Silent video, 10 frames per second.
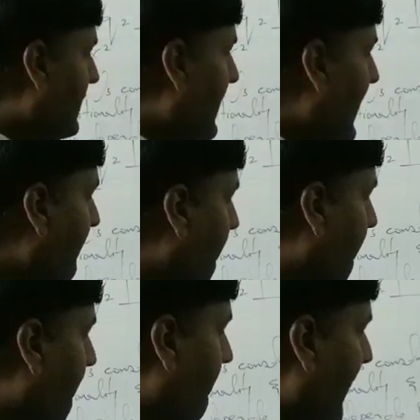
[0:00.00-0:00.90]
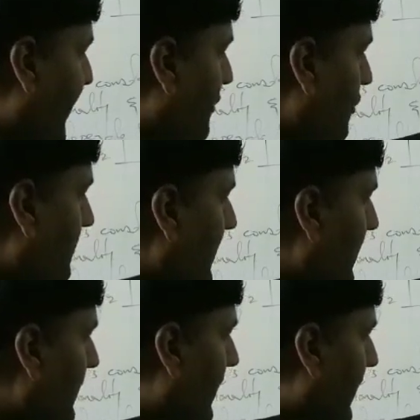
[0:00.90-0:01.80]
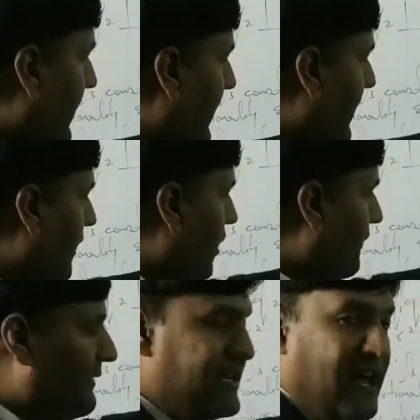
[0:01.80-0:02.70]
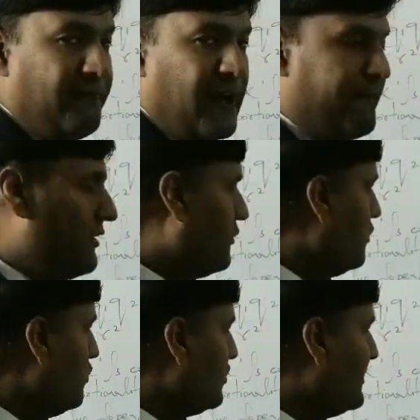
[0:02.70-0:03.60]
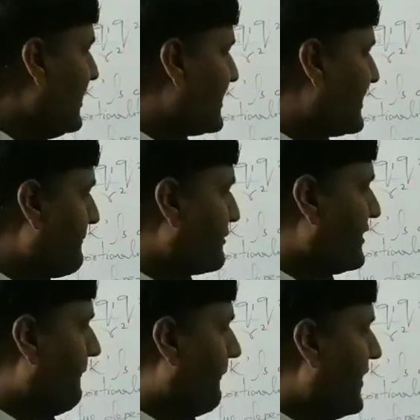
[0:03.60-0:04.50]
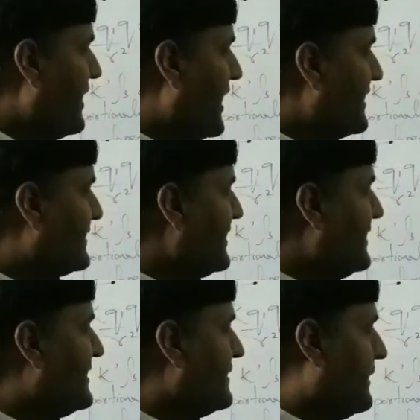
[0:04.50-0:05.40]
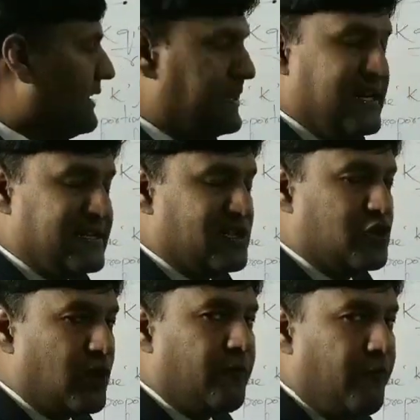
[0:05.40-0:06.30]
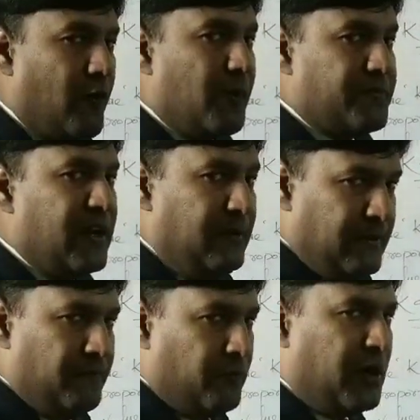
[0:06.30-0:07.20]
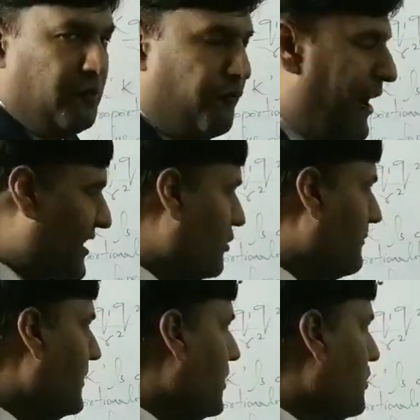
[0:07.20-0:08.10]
F vacuum. Along with F, I will use the subscript VAC, that is a shorter form of the word vacuum.